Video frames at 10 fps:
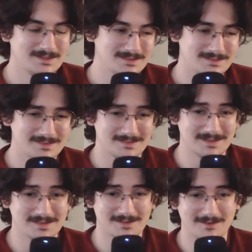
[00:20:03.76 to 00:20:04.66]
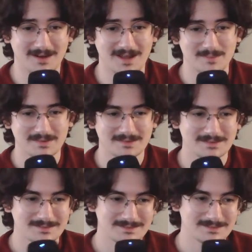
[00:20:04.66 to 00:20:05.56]
It's gonna sound like crap.
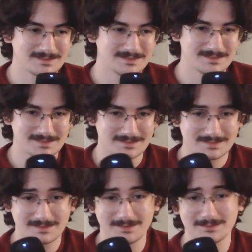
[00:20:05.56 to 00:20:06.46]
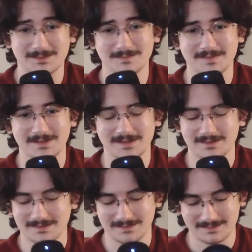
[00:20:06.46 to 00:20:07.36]
It's a YouTube
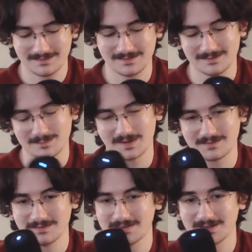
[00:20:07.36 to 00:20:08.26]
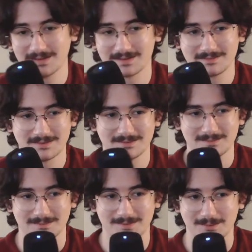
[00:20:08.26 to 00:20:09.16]
video, and this microphone's not like
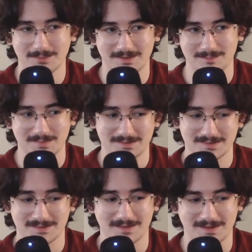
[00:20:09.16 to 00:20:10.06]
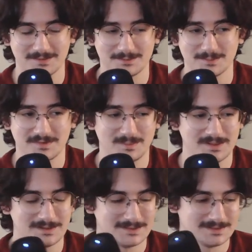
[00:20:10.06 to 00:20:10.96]
for recording music that comes from a
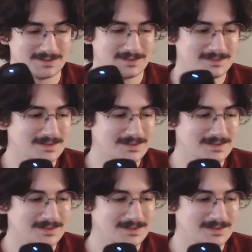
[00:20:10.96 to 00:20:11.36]
speaker, you know.